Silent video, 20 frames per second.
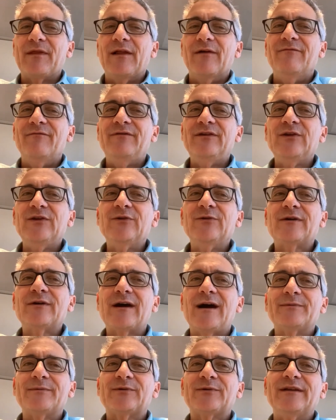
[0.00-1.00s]
view
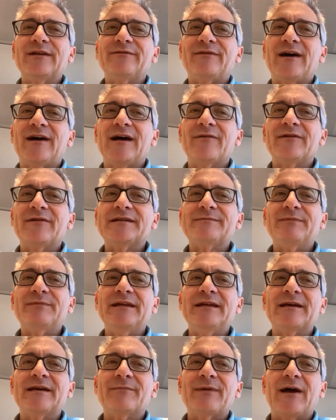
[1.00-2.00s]
COP25 as
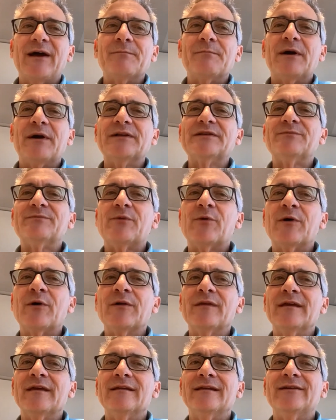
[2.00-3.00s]
being about much more
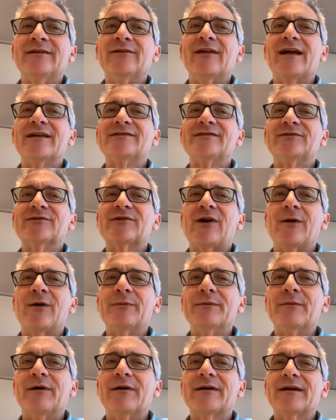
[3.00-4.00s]
than international
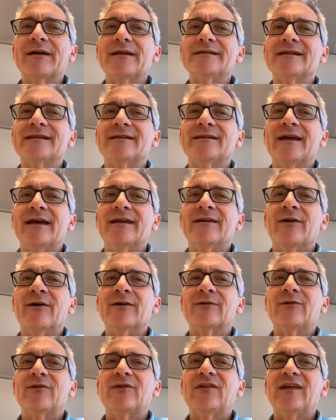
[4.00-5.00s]
carbon markets and
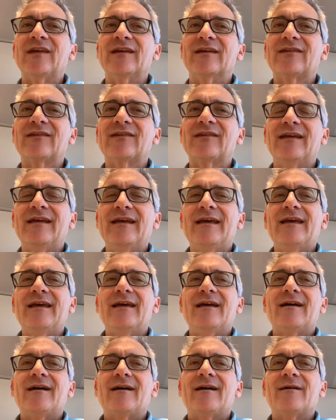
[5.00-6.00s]
Article 6.
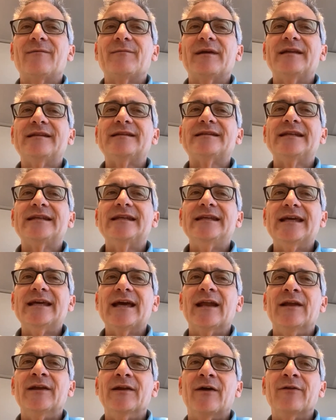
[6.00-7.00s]
It's
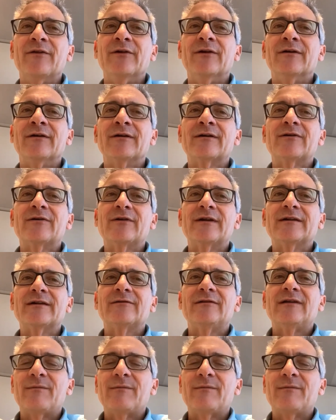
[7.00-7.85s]
yet another critical